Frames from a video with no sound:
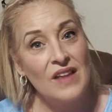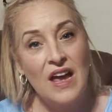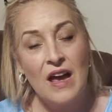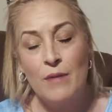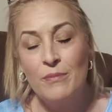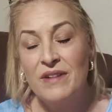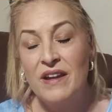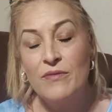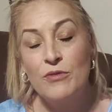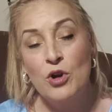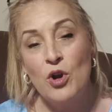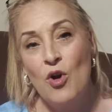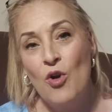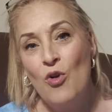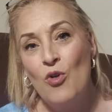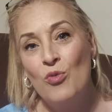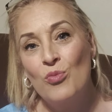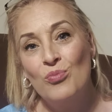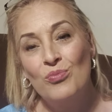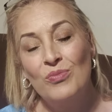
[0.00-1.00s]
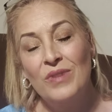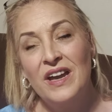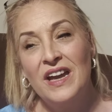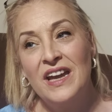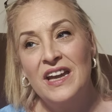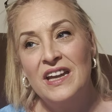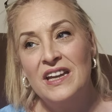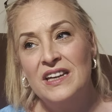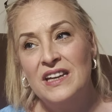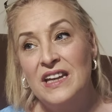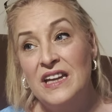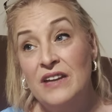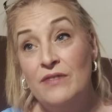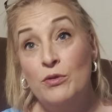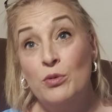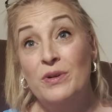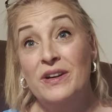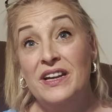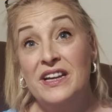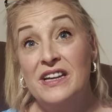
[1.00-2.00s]
I'm never home. And
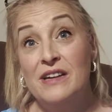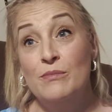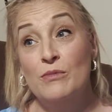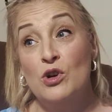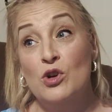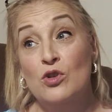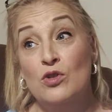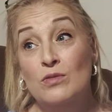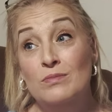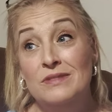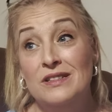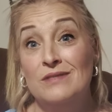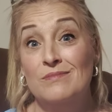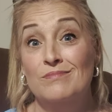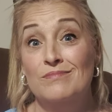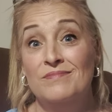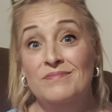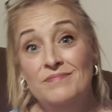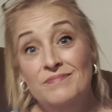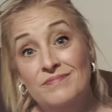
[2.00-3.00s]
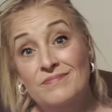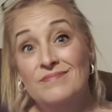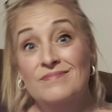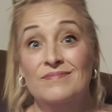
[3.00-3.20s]
even when I am home, I'm